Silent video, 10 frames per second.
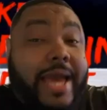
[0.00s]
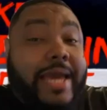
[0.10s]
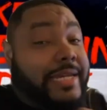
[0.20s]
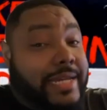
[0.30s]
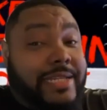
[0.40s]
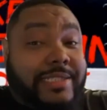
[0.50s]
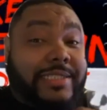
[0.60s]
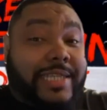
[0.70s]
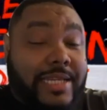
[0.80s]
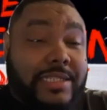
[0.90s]
he needs a
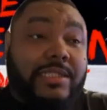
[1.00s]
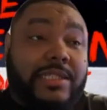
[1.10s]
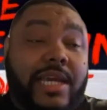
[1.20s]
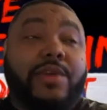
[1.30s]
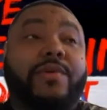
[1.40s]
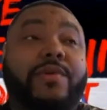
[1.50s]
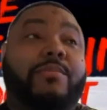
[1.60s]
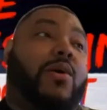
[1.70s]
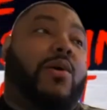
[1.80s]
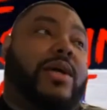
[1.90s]
change of scenery,
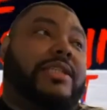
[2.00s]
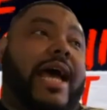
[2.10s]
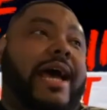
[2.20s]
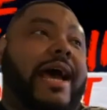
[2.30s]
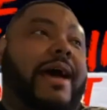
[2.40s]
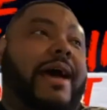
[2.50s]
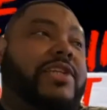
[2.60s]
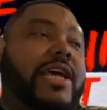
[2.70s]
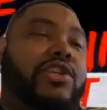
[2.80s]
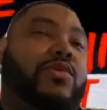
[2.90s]
bro. It's I, I'm
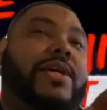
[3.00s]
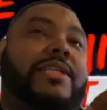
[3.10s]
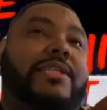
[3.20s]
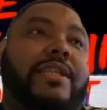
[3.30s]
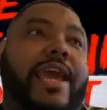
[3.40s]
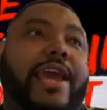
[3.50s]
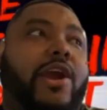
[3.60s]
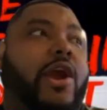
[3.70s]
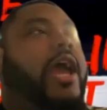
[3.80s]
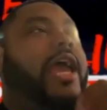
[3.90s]
telling you, it's
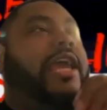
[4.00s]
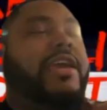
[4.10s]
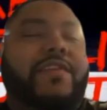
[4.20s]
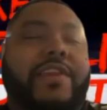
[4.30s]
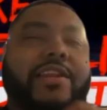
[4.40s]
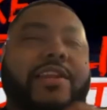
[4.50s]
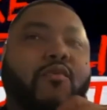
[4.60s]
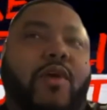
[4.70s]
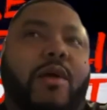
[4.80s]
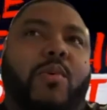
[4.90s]
there. Even in the
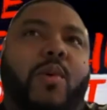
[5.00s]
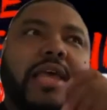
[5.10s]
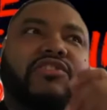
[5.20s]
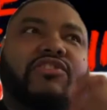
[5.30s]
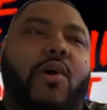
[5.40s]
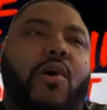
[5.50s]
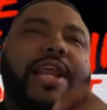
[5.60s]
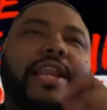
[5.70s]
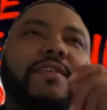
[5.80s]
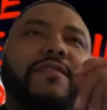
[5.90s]
Rumble, I saw it
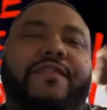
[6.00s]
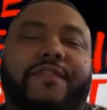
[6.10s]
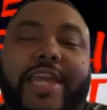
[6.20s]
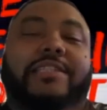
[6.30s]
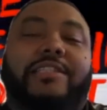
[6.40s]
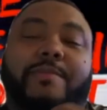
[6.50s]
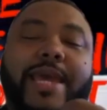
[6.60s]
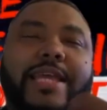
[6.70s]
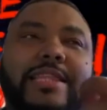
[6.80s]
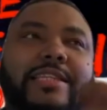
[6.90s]
in the face,
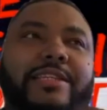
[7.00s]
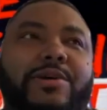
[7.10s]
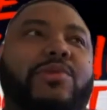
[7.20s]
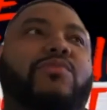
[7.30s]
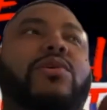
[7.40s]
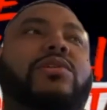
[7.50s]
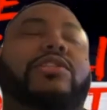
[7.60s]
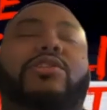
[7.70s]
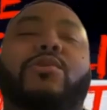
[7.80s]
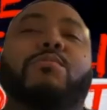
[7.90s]
man. The dude wants to
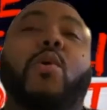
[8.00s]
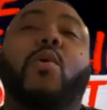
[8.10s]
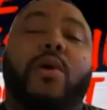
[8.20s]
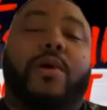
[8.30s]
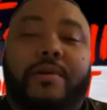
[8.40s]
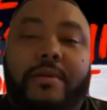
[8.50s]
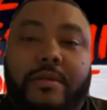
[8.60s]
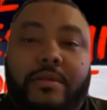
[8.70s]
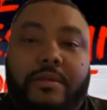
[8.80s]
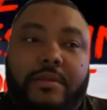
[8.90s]
do more.
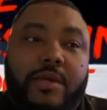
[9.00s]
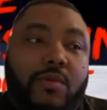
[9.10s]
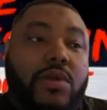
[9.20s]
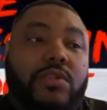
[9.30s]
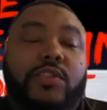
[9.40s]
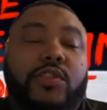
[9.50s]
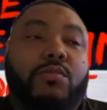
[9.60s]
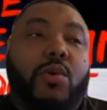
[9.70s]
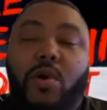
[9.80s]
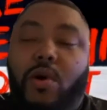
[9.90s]
He wants to do
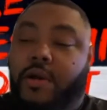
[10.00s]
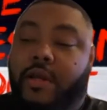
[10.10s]
more.